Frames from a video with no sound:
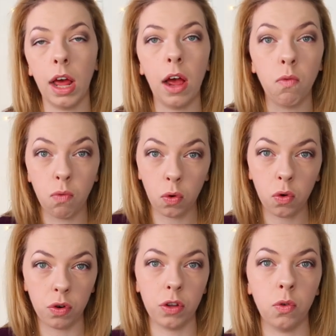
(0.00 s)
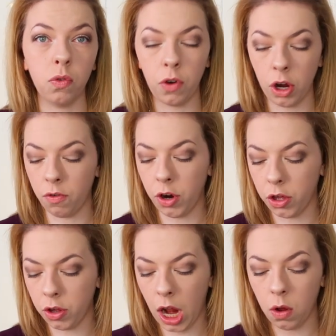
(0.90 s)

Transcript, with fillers: like a raw crystal is very, very good.